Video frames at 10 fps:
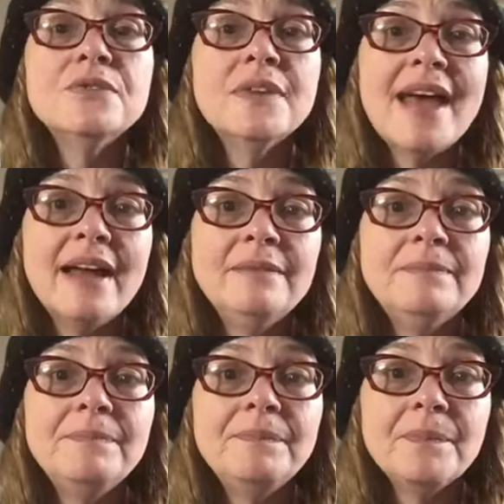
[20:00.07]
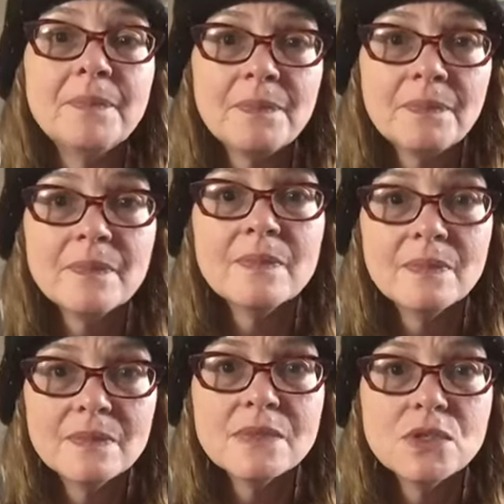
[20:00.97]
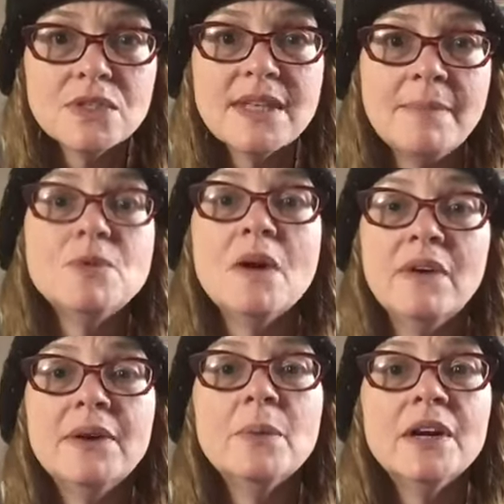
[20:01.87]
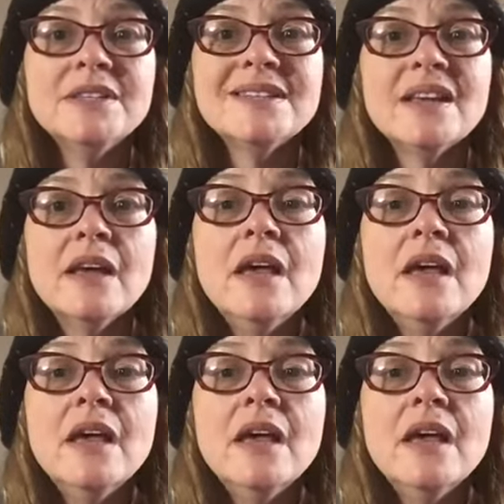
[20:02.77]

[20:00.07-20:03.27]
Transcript: for that same 1200 words.